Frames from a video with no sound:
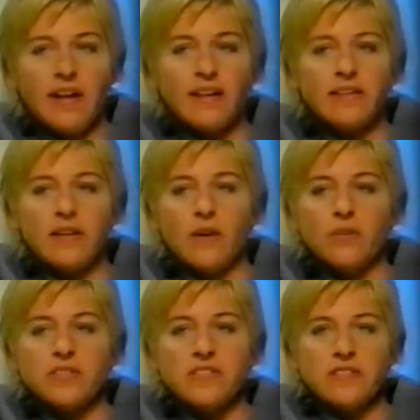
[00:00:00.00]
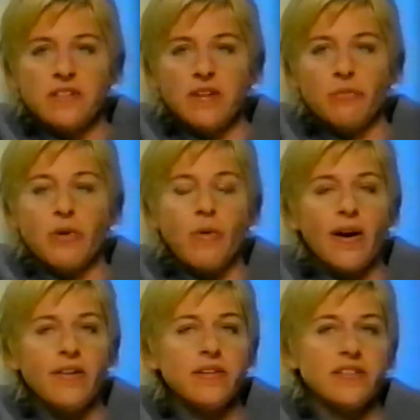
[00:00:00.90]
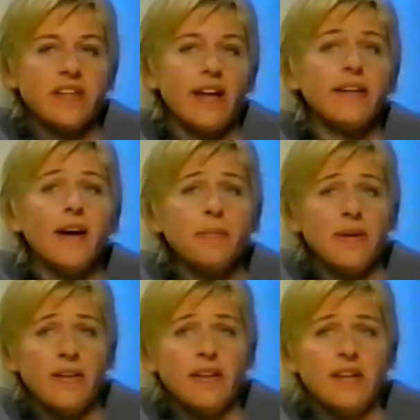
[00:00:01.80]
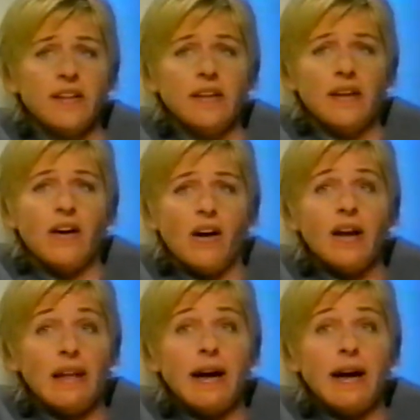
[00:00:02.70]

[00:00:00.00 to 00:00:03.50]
and a host is uh, required to stand up uh, a